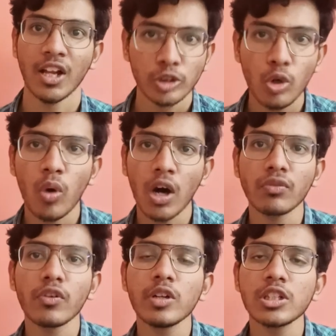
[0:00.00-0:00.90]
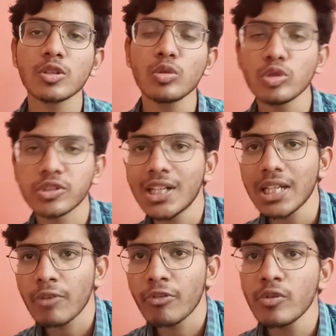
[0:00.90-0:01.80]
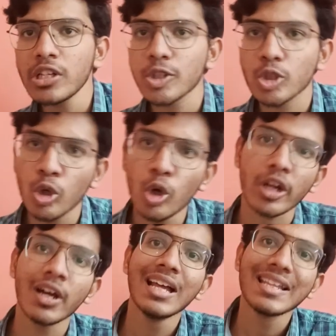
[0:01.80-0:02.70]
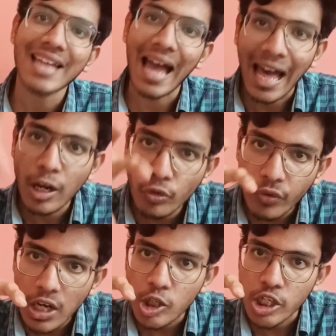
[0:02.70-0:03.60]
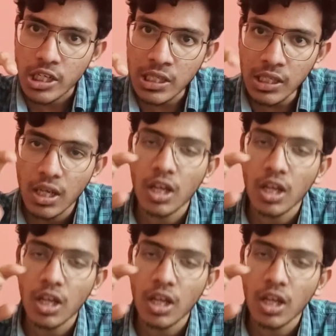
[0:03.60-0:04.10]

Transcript: So what we will do is that we will store the arrow function